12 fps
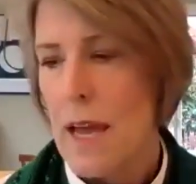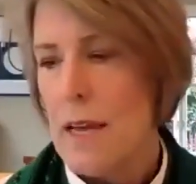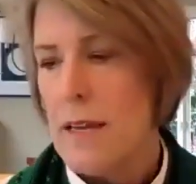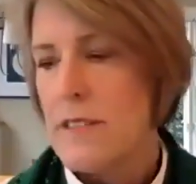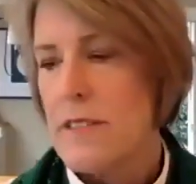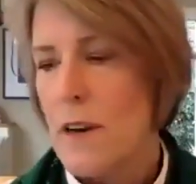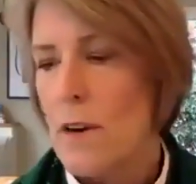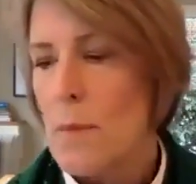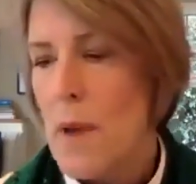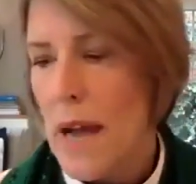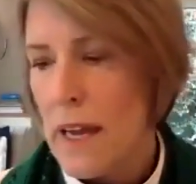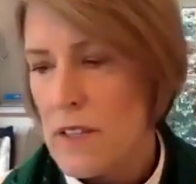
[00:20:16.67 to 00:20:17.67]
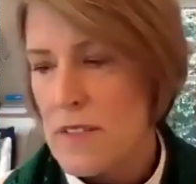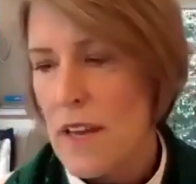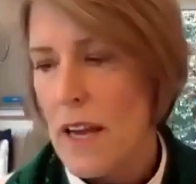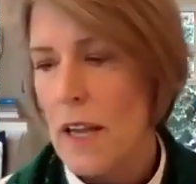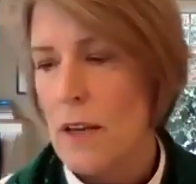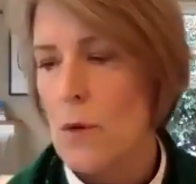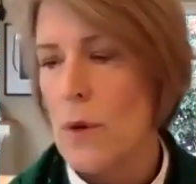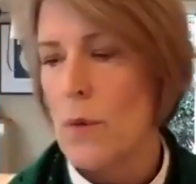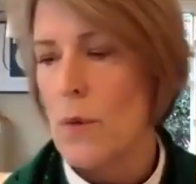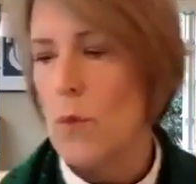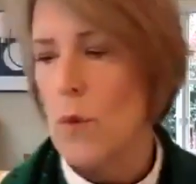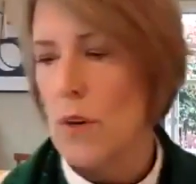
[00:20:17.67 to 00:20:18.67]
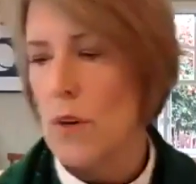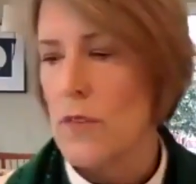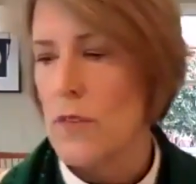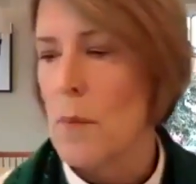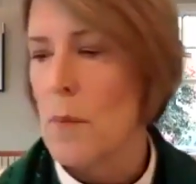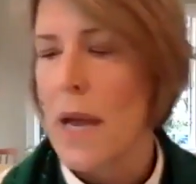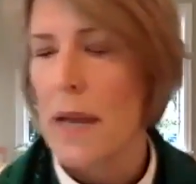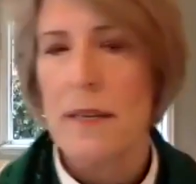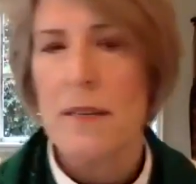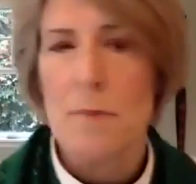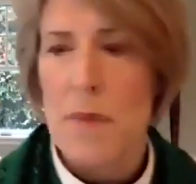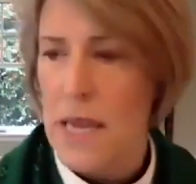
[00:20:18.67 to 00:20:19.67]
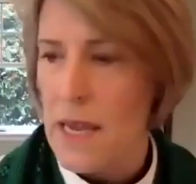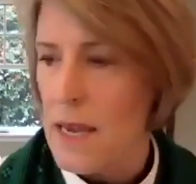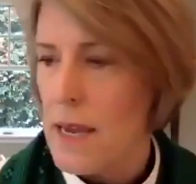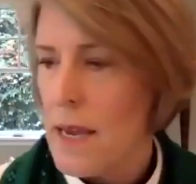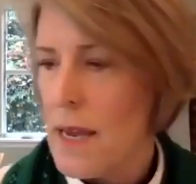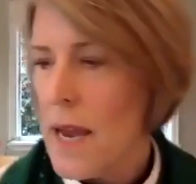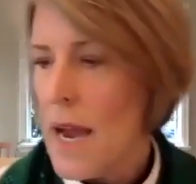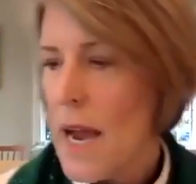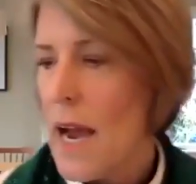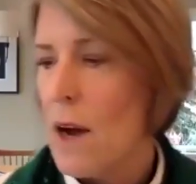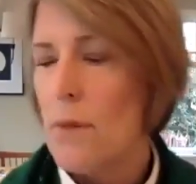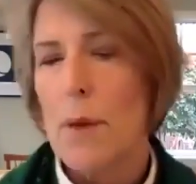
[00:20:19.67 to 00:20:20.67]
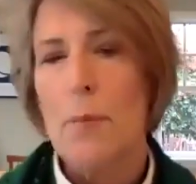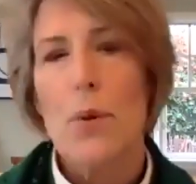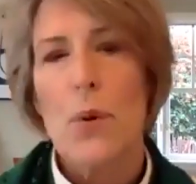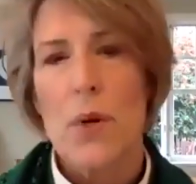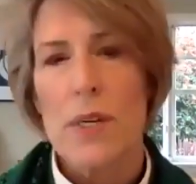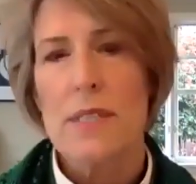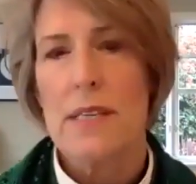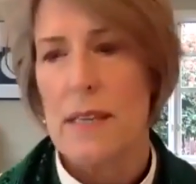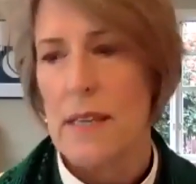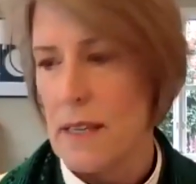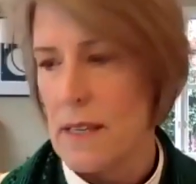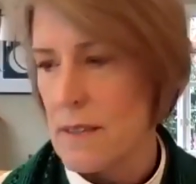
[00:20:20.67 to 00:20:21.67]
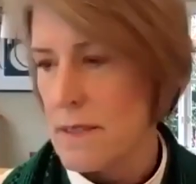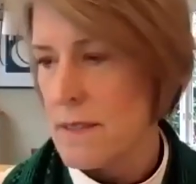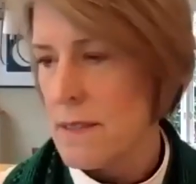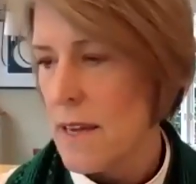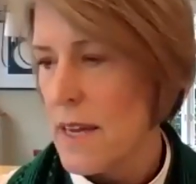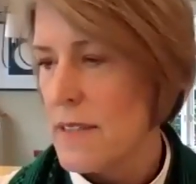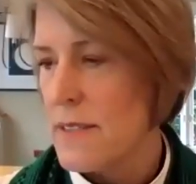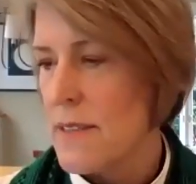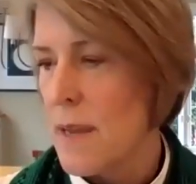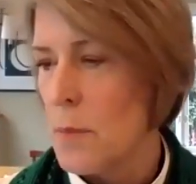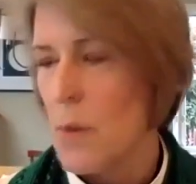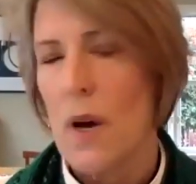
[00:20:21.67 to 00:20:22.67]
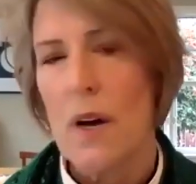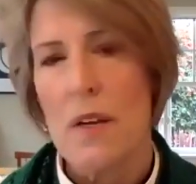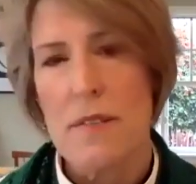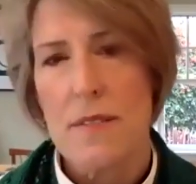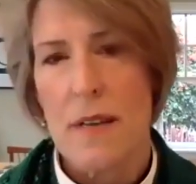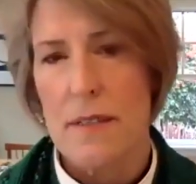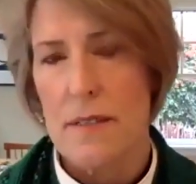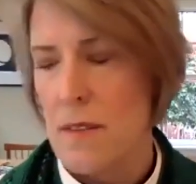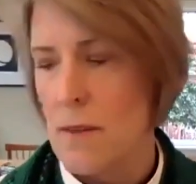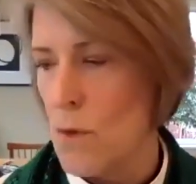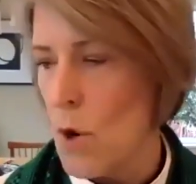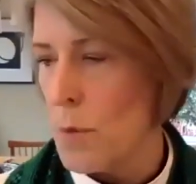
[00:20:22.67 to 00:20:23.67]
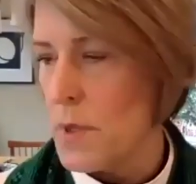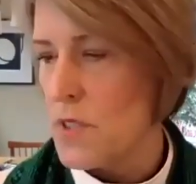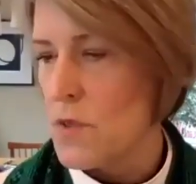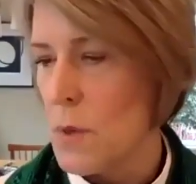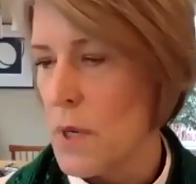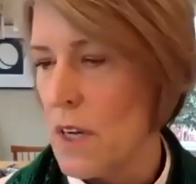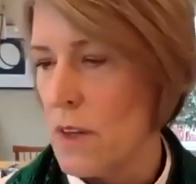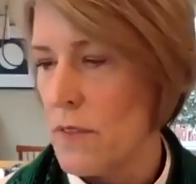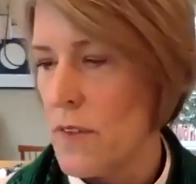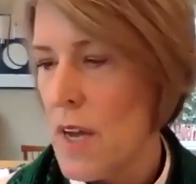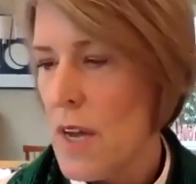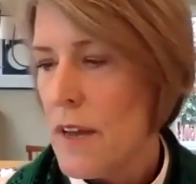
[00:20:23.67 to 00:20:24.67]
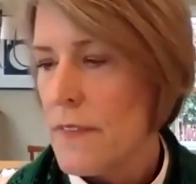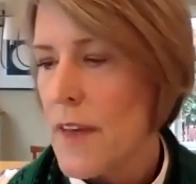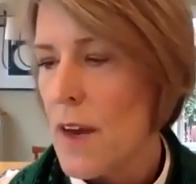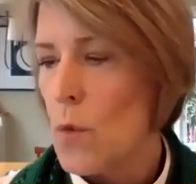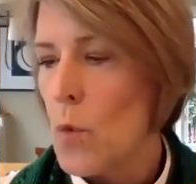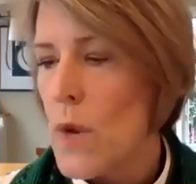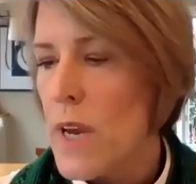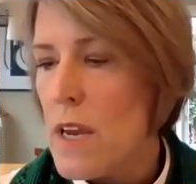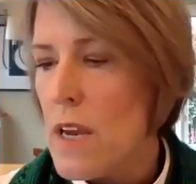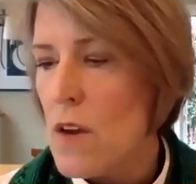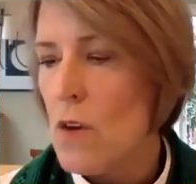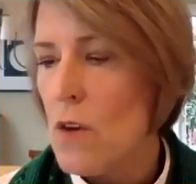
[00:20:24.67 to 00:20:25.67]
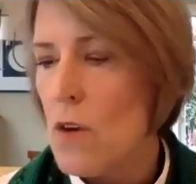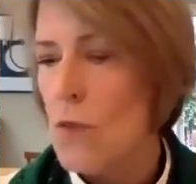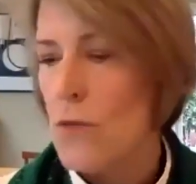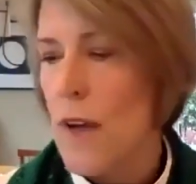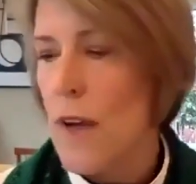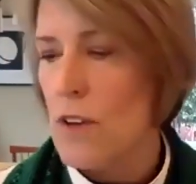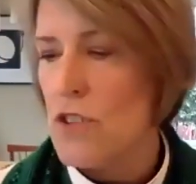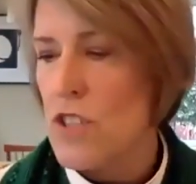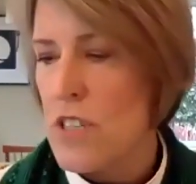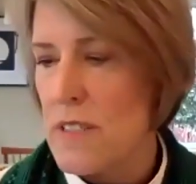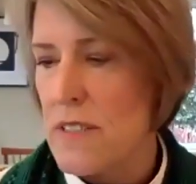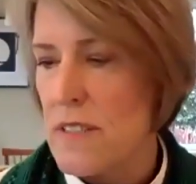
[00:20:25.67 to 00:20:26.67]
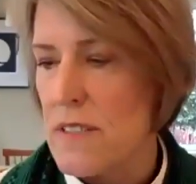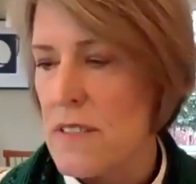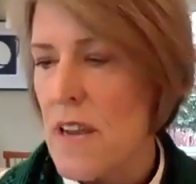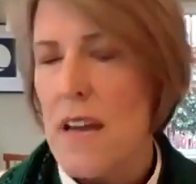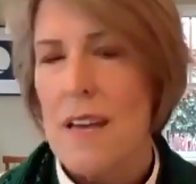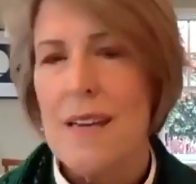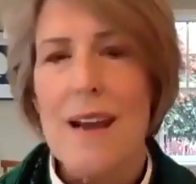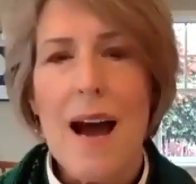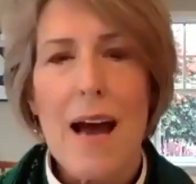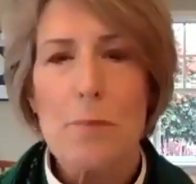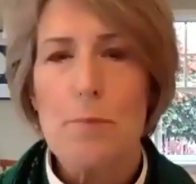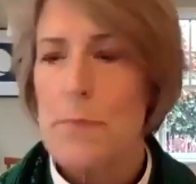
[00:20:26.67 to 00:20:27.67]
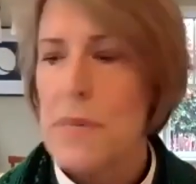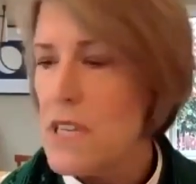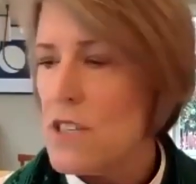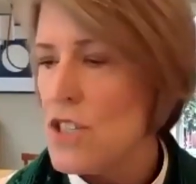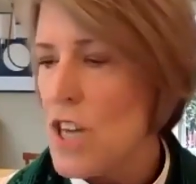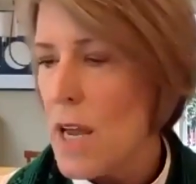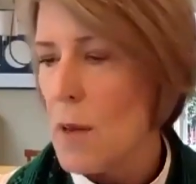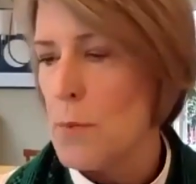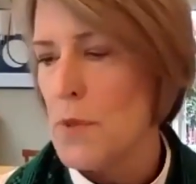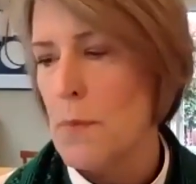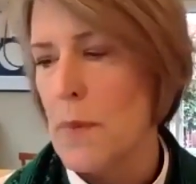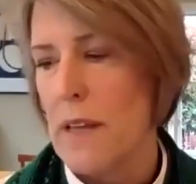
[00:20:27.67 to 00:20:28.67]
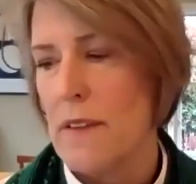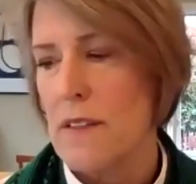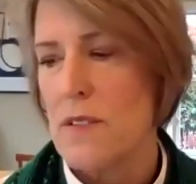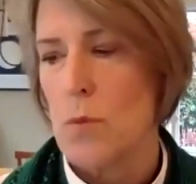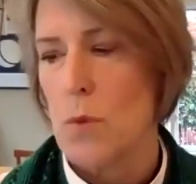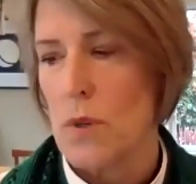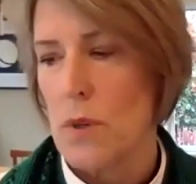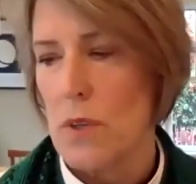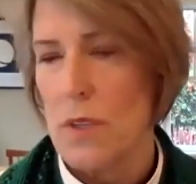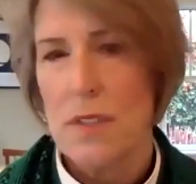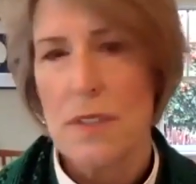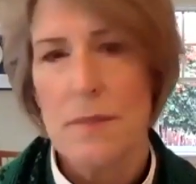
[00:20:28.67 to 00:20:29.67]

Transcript: Sara Miles' eloquent words remind me how important it is, as St. Paul says in Romans 12, that we who follow Jesus not be shaped by this world,